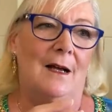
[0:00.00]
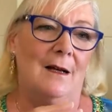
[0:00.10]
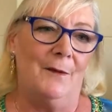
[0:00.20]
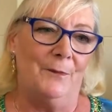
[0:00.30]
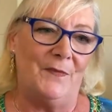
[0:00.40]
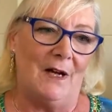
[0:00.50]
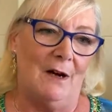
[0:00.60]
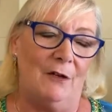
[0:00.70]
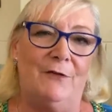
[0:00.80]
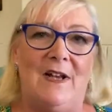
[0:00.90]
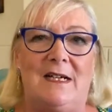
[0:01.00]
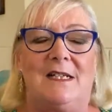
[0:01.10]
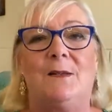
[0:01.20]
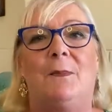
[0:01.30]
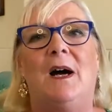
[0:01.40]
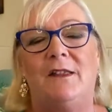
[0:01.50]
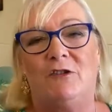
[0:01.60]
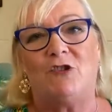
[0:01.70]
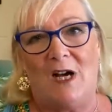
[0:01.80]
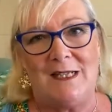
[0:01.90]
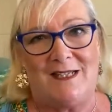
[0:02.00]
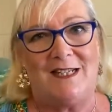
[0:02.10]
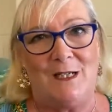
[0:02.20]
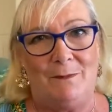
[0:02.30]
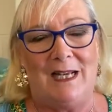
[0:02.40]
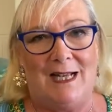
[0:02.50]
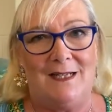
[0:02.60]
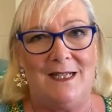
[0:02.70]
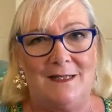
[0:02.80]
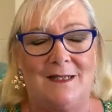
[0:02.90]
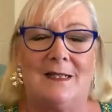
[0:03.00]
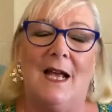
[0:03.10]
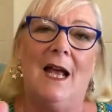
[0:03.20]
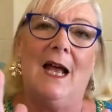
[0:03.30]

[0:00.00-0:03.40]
are affected by the transiting planets,